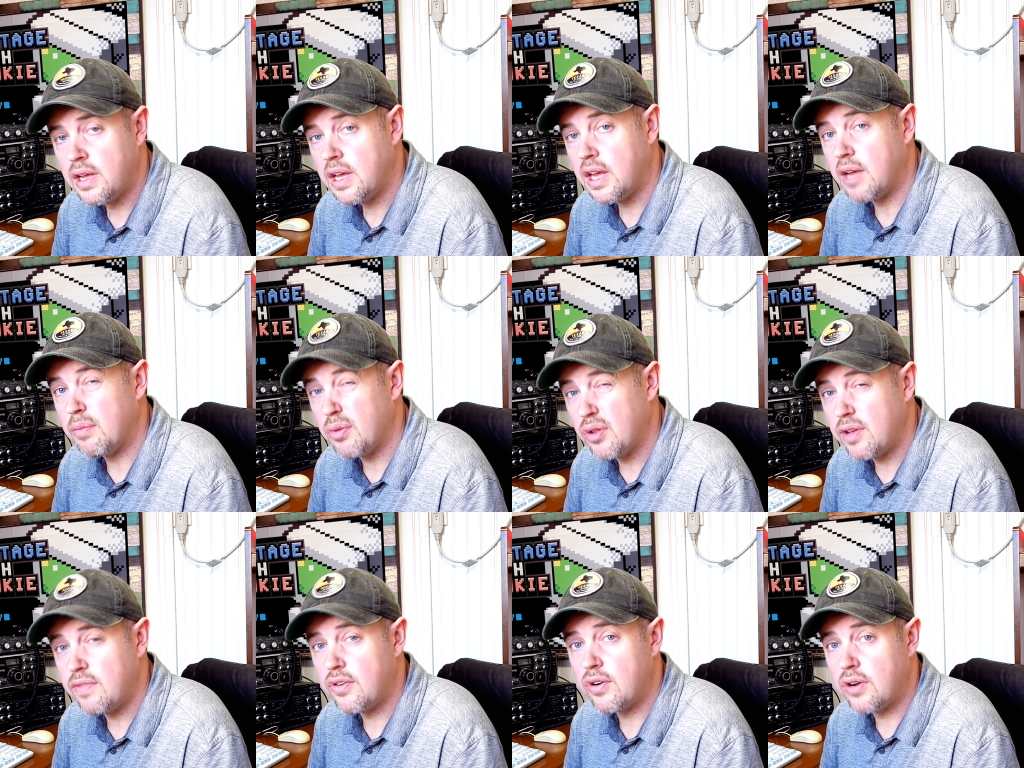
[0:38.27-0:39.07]
And
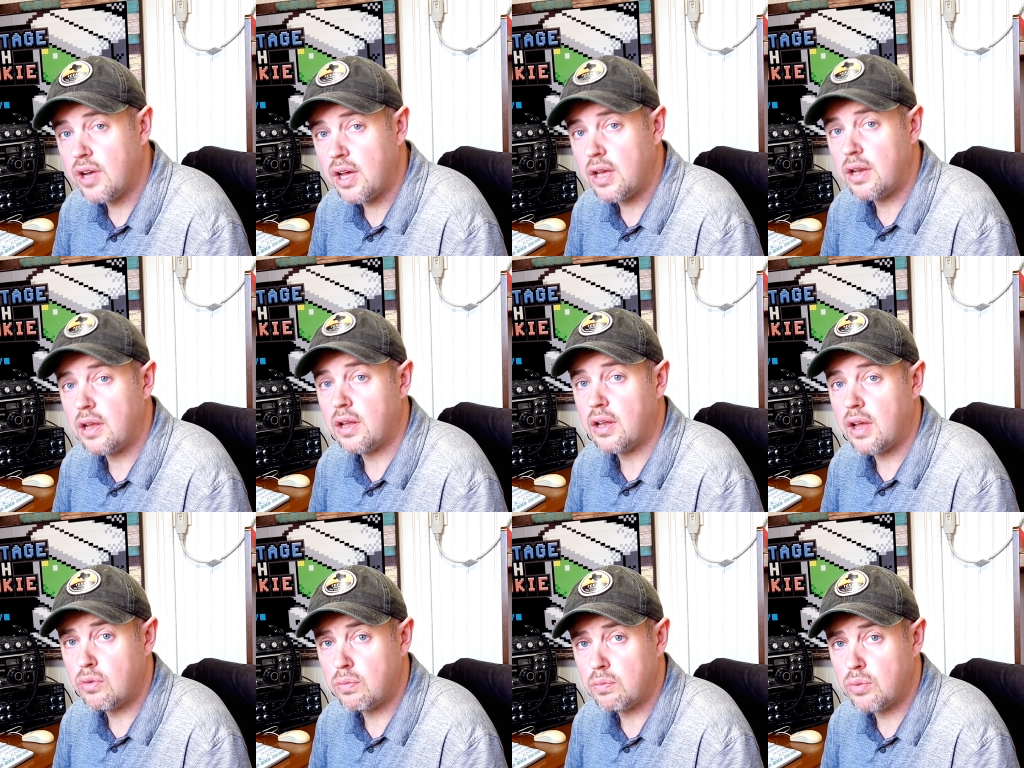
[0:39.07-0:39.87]
believe it or not, a
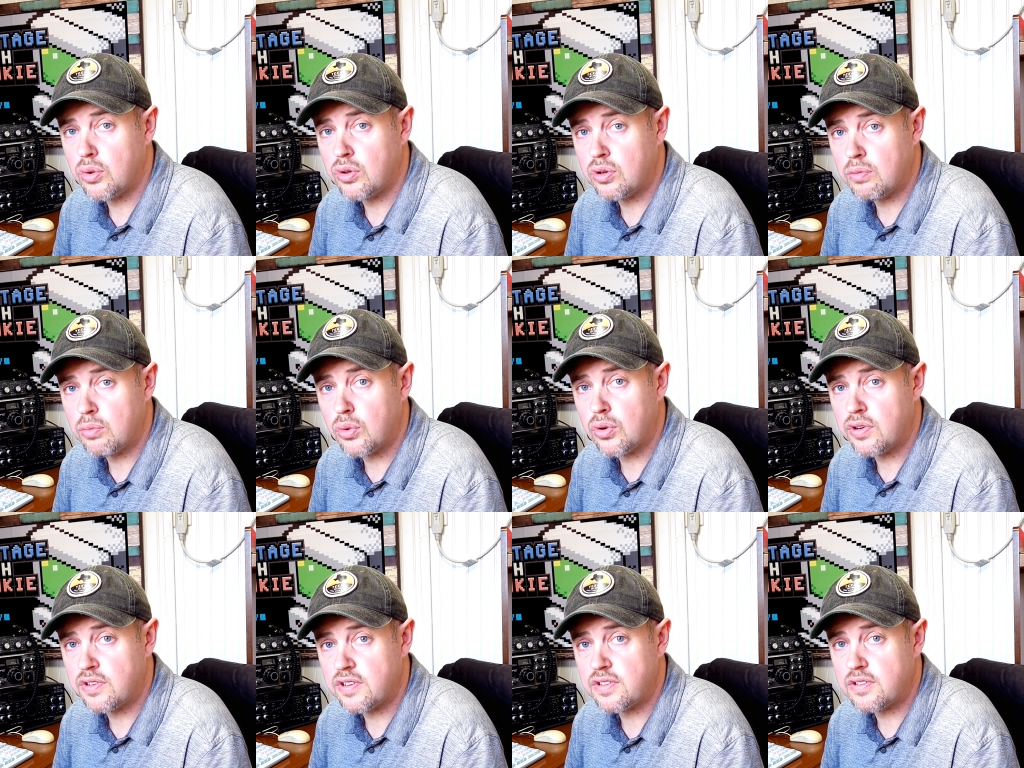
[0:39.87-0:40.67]
lot of bulletin board
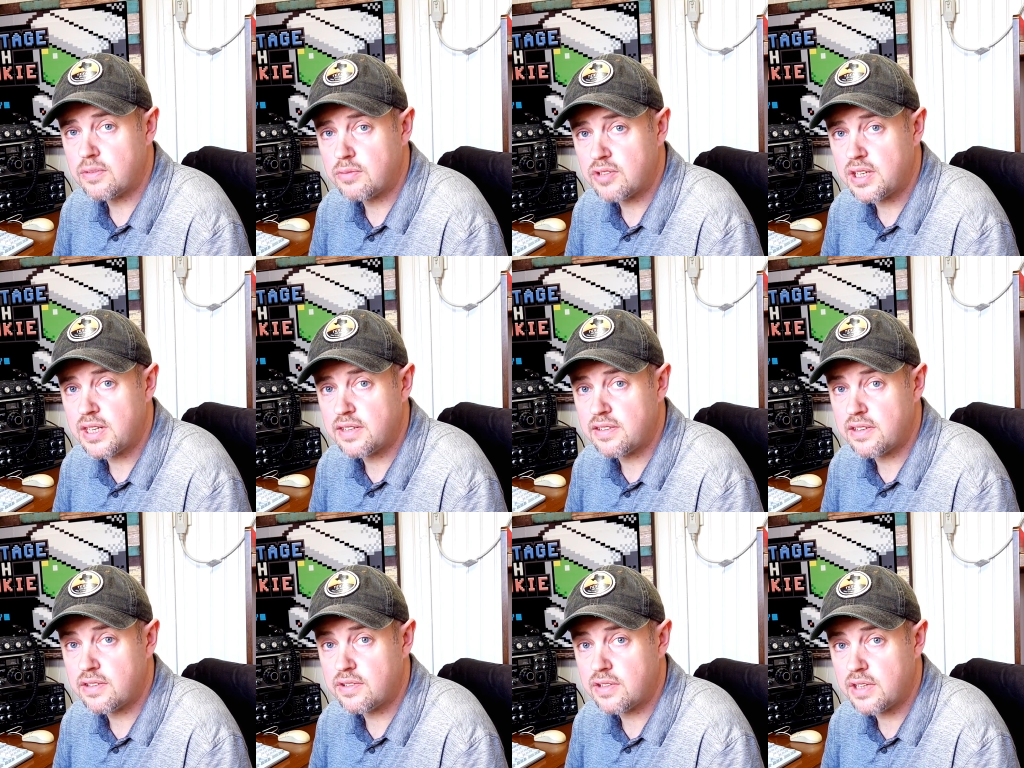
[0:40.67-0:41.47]
systems that
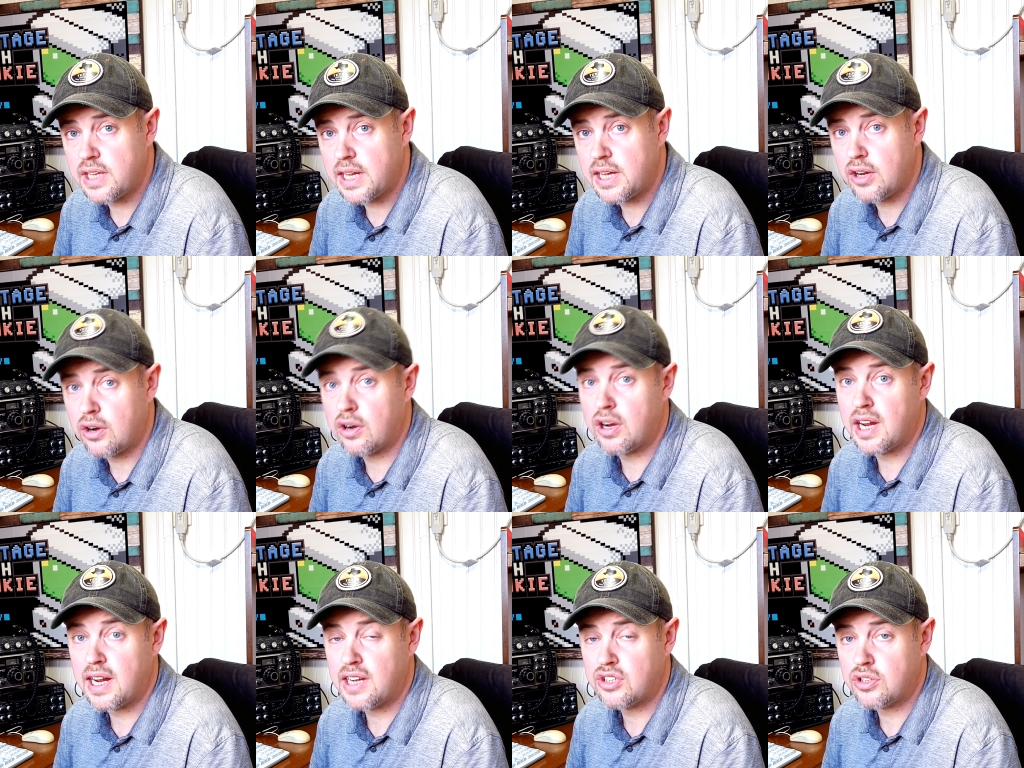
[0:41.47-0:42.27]
exist today are
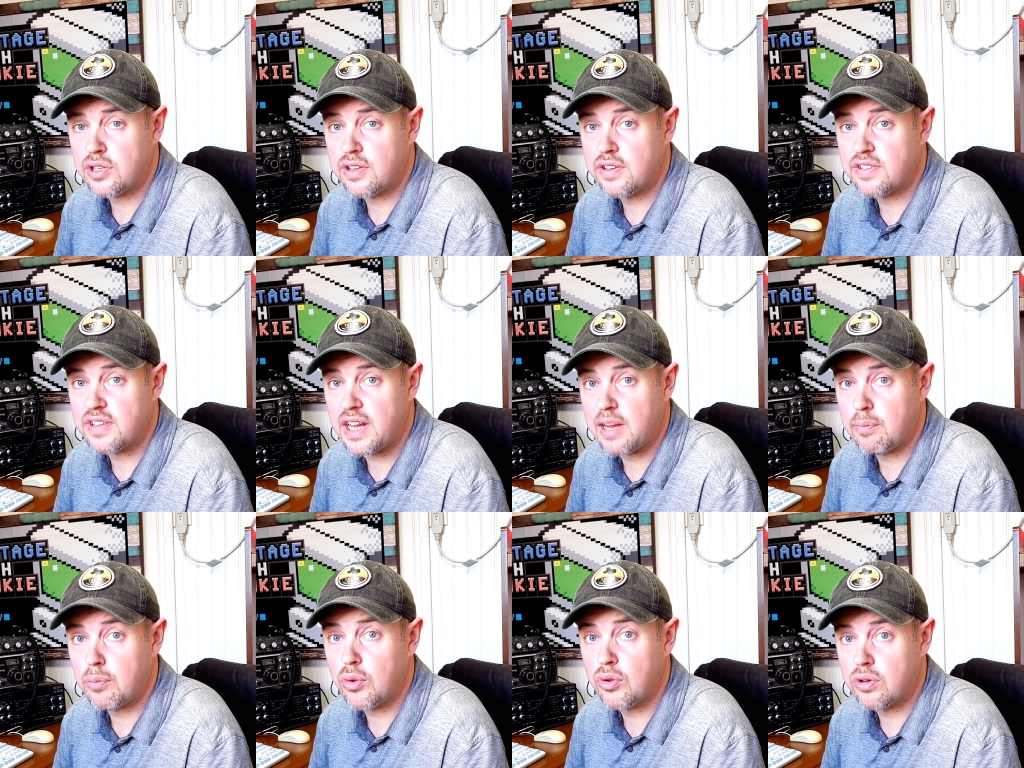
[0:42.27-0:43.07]
actually the same
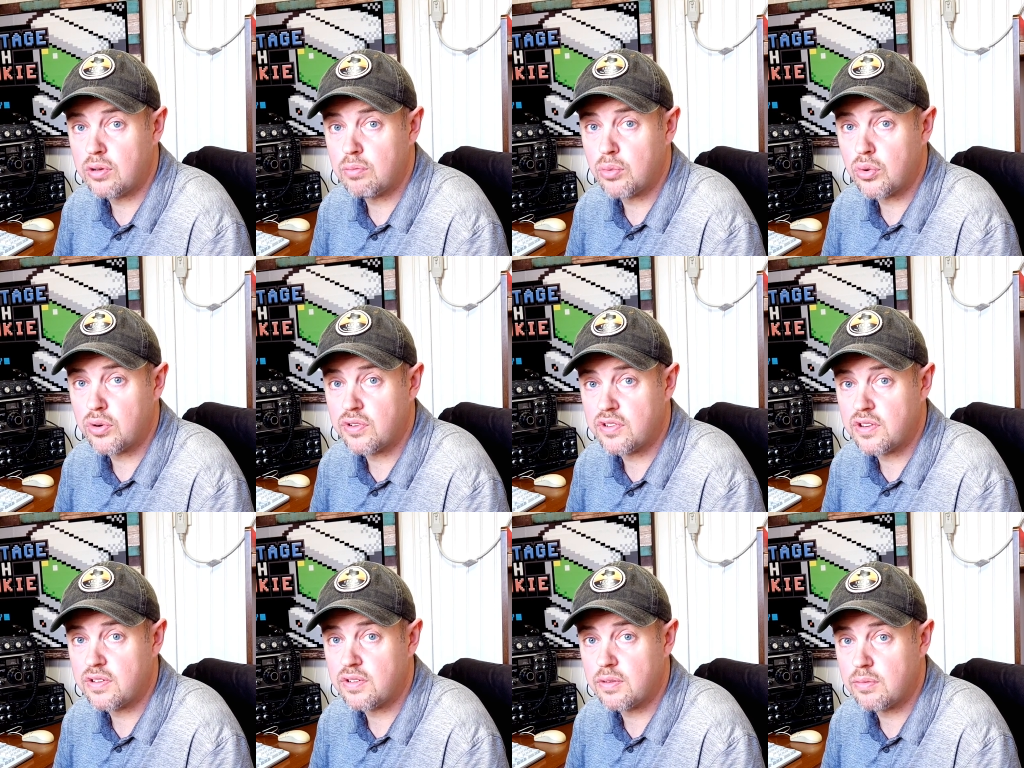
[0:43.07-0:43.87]
bulletin board
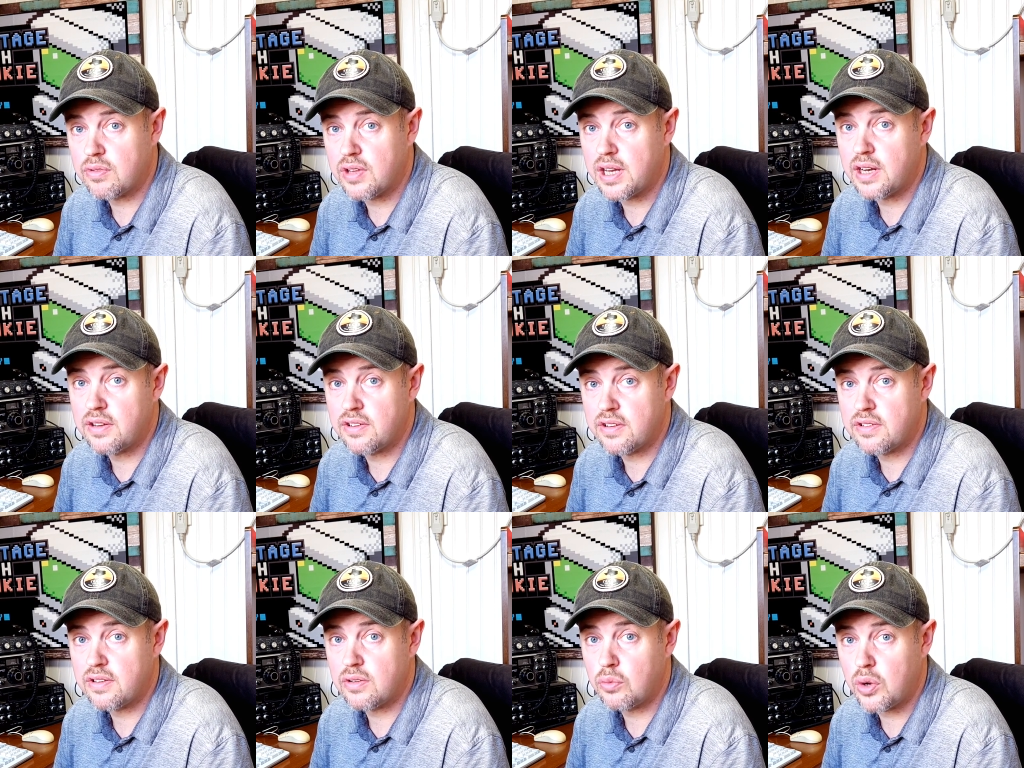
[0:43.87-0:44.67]
systems that
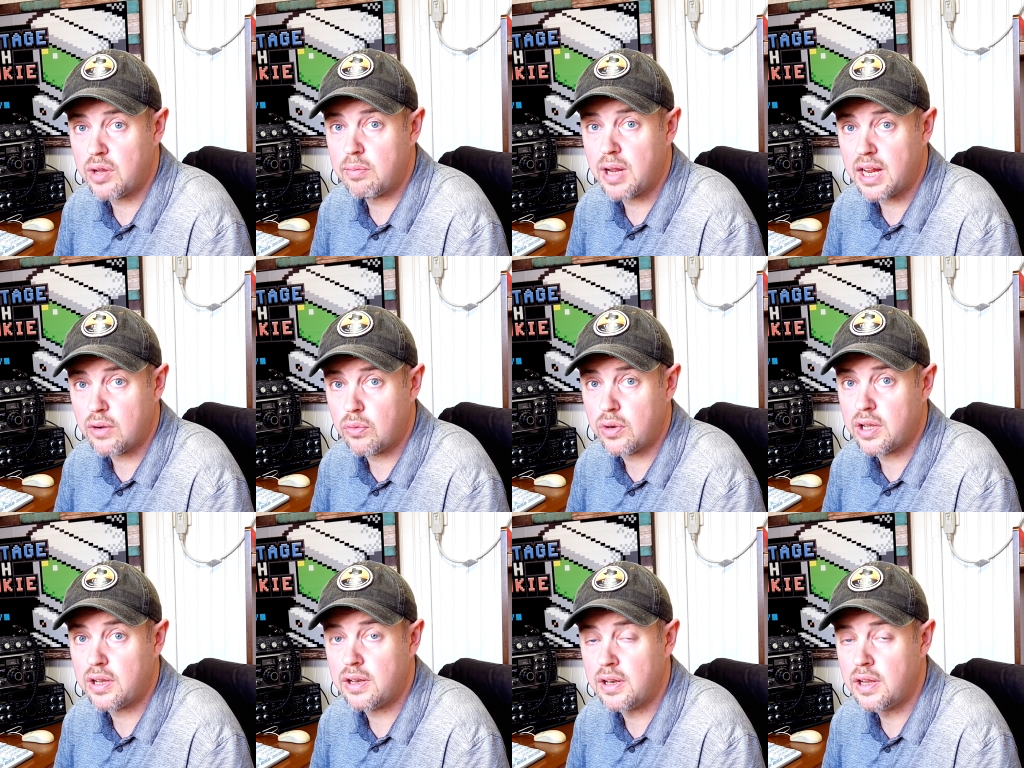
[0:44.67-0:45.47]
existed way back
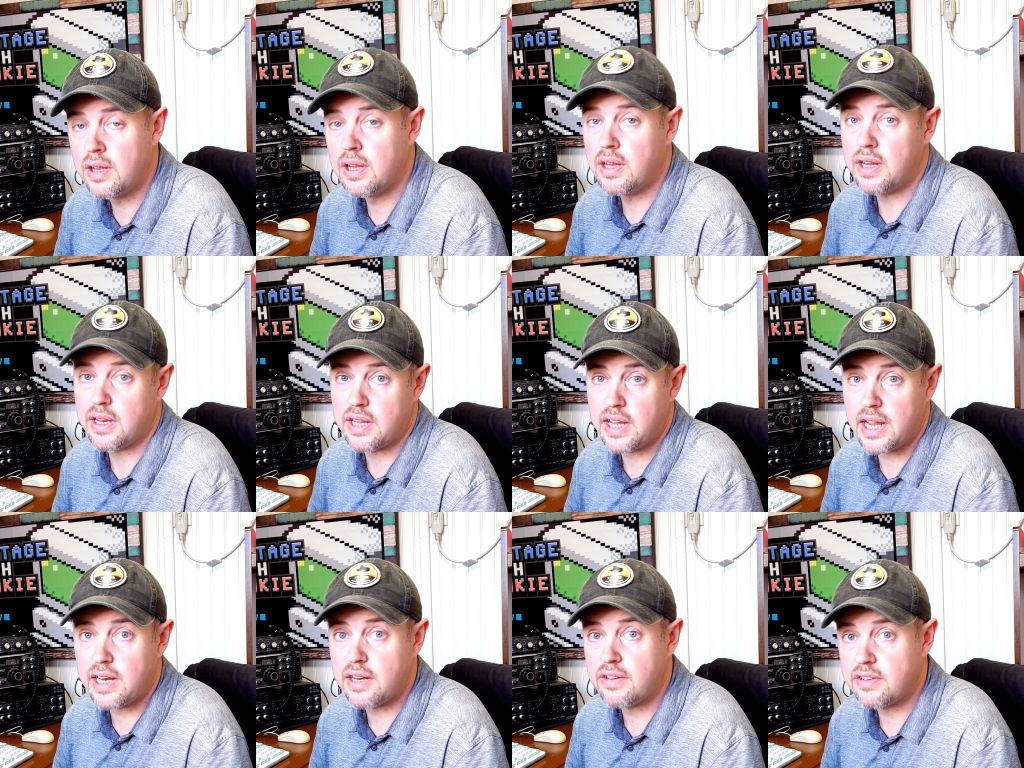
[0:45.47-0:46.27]
when in the
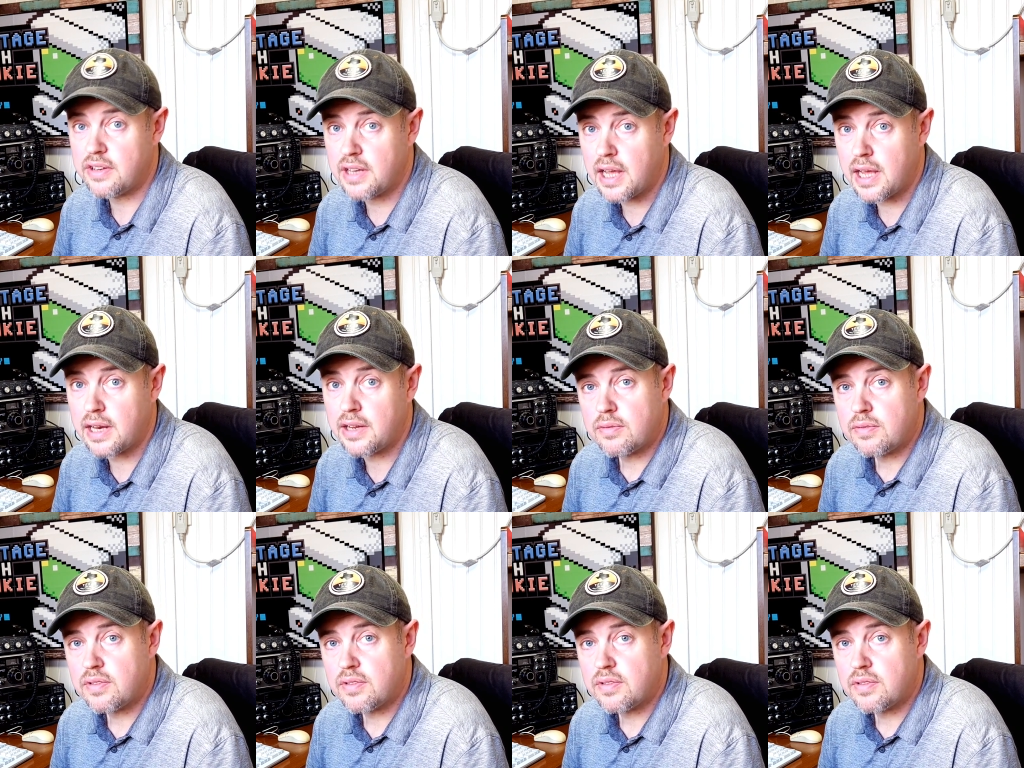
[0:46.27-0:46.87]
80s and 90s.